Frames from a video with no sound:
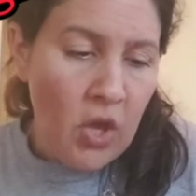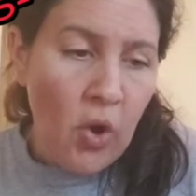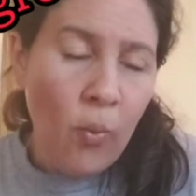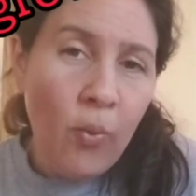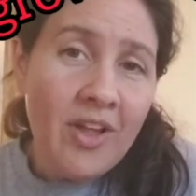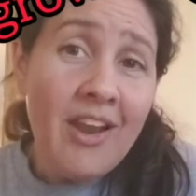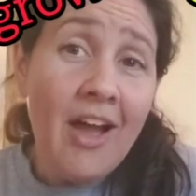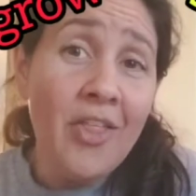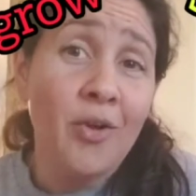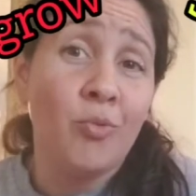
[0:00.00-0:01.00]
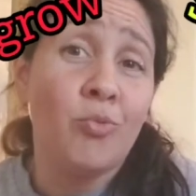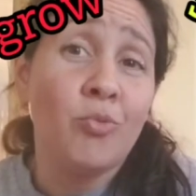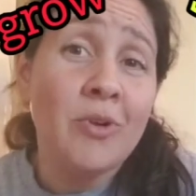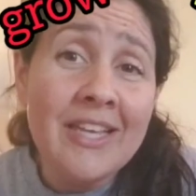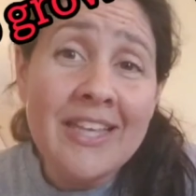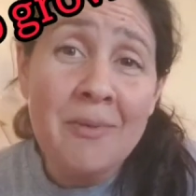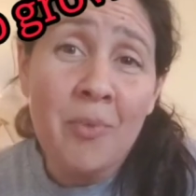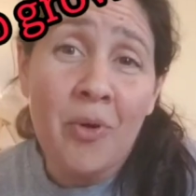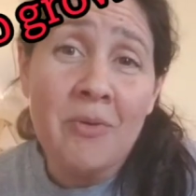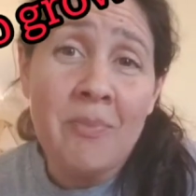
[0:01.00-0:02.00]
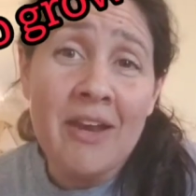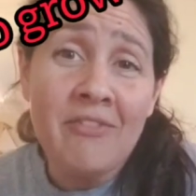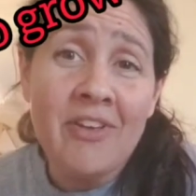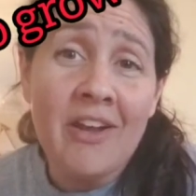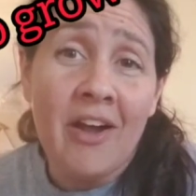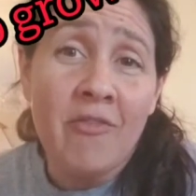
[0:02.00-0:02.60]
One other really important benefit